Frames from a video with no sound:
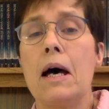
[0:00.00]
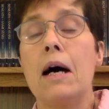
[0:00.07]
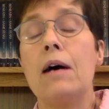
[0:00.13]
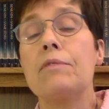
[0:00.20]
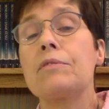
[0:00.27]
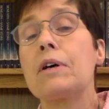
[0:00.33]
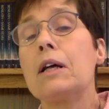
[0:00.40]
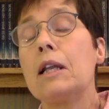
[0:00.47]

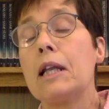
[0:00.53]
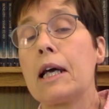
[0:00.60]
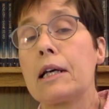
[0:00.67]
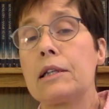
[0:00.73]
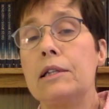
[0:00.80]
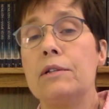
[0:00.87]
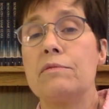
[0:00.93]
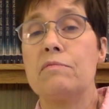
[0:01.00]
of
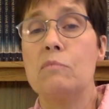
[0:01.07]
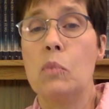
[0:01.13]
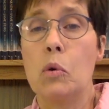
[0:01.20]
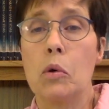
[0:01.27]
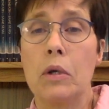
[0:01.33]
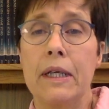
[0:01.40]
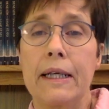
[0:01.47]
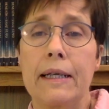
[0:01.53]
collective
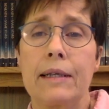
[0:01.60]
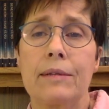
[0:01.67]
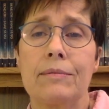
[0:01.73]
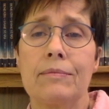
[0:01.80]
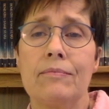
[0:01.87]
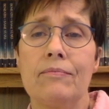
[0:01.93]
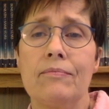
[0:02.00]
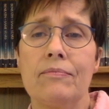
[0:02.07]
mourning.
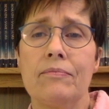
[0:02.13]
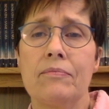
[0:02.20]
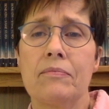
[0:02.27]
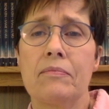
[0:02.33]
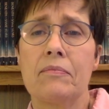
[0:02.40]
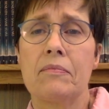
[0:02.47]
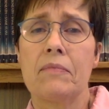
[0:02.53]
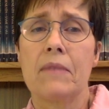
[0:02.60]

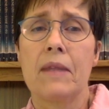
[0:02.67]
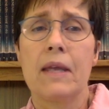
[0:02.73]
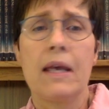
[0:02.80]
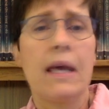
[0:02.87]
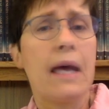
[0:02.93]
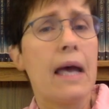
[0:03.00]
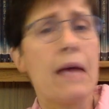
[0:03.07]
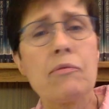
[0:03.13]

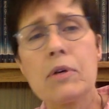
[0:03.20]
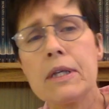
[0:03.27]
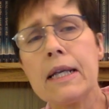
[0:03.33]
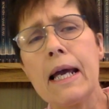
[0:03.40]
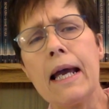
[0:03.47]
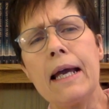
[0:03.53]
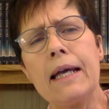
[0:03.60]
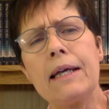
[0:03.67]
Every
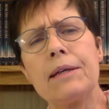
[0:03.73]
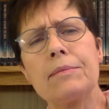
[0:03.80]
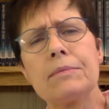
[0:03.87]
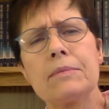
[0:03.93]
day,